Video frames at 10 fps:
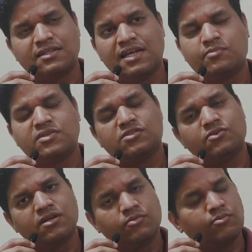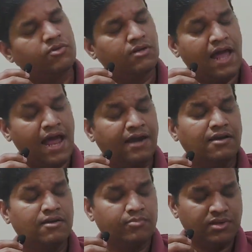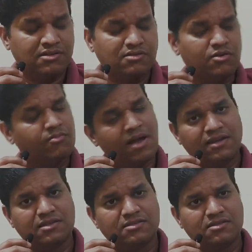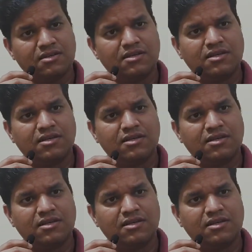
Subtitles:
that much you can add a plus or a minus.